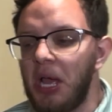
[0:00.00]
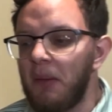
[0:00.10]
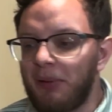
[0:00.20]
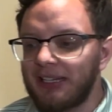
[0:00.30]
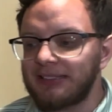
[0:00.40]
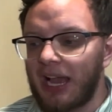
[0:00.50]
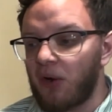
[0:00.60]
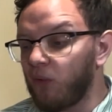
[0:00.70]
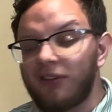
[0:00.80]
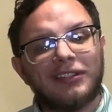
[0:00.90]
Because
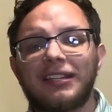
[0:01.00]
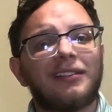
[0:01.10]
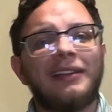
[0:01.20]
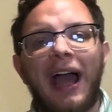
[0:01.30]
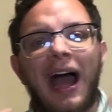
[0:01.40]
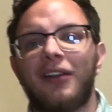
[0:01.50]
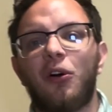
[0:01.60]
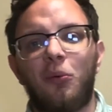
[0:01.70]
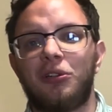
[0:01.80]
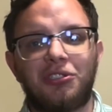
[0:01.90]
realistically, I
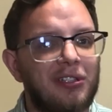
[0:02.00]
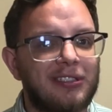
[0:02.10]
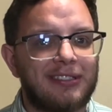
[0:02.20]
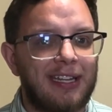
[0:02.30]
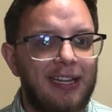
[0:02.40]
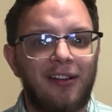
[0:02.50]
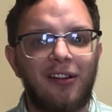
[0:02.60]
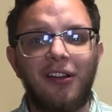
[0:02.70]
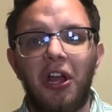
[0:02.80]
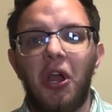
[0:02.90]
don't want you to sit
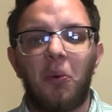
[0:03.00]
here